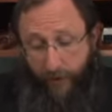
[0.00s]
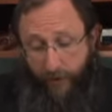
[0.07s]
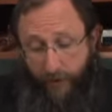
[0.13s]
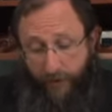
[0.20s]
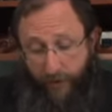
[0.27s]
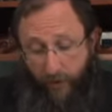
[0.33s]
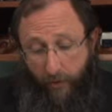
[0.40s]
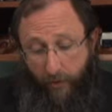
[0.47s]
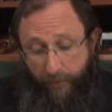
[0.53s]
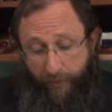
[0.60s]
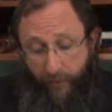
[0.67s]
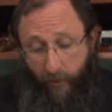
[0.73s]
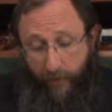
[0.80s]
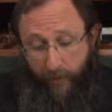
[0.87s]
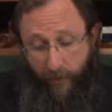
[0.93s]
So
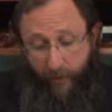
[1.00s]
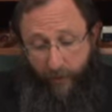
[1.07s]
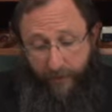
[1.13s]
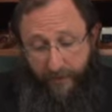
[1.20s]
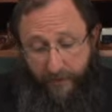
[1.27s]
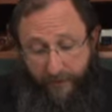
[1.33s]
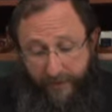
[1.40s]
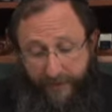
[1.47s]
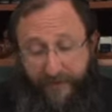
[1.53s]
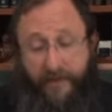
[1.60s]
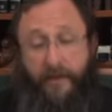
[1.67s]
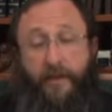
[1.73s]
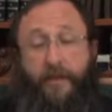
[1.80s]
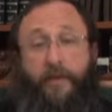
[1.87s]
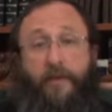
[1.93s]
we are going to be
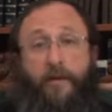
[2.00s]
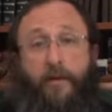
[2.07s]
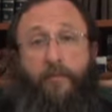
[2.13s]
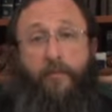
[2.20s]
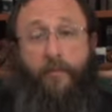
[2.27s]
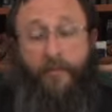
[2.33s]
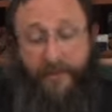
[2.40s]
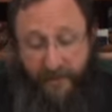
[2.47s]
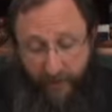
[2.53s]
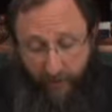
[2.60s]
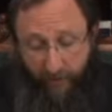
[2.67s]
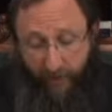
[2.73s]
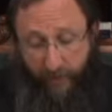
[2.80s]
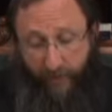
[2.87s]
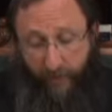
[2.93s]
seeing
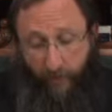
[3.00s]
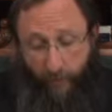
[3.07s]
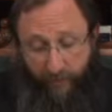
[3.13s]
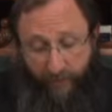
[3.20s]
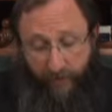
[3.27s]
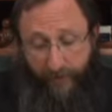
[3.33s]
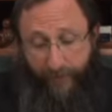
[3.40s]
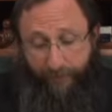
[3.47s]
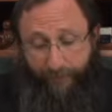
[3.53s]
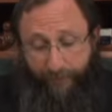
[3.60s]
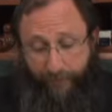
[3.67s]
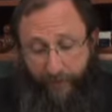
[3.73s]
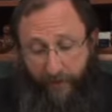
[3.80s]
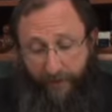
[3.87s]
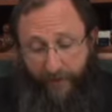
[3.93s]
momentarily, hopefully,
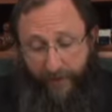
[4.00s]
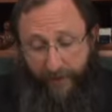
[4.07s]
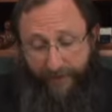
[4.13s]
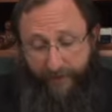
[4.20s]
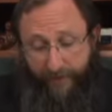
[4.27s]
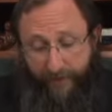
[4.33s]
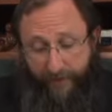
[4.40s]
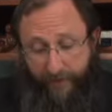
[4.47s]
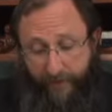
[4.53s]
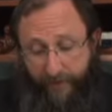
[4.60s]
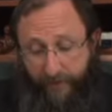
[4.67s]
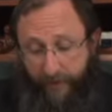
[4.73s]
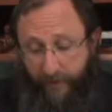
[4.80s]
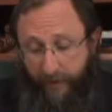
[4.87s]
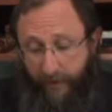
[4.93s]
that
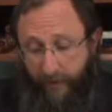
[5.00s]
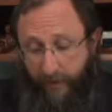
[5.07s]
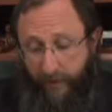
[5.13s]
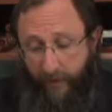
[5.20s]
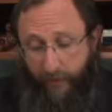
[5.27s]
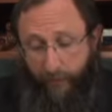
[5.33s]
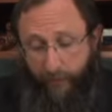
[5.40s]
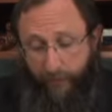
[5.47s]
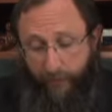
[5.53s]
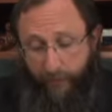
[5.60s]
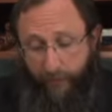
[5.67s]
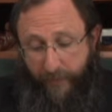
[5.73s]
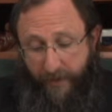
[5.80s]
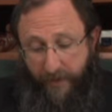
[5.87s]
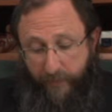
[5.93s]
the
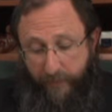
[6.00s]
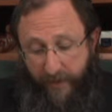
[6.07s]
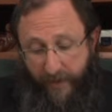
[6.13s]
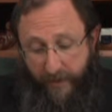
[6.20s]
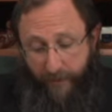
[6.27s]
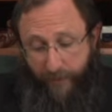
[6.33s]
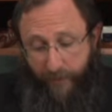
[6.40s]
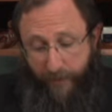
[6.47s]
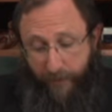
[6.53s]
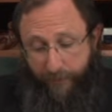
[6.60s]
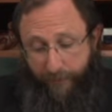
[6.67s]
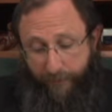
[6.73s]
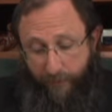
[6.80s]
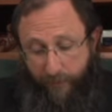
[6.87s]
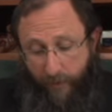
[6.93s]
pishpesh
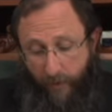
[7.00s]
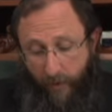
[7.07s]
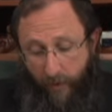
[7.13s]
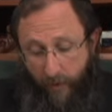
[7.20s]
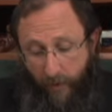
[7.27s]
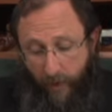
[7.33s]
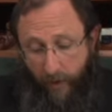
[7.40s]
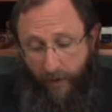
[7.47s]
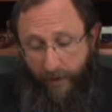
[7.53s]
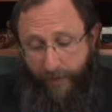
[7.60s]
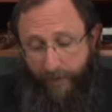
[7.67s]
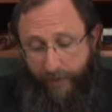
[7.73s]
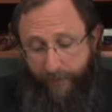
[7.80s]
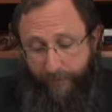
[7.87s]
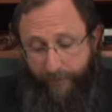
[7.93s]

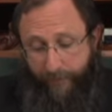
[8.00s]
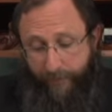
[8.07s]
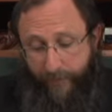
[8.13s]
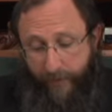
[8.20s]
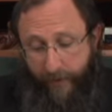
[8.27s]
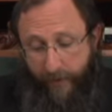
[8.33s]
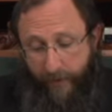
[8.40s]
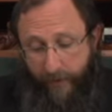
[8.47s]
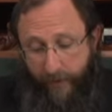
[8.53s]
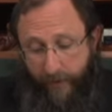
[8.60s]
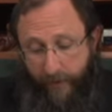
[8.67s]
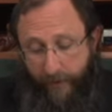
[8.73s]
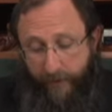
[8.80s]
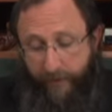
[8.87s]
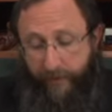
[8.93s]
on
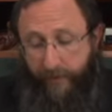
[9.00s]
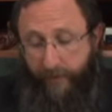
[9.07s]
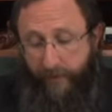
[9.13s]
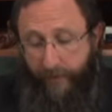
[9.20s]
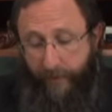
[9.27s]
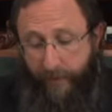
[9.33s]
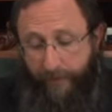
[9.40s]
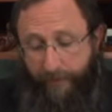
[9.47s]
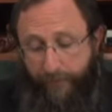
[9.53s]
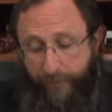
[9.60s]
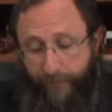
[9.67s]
the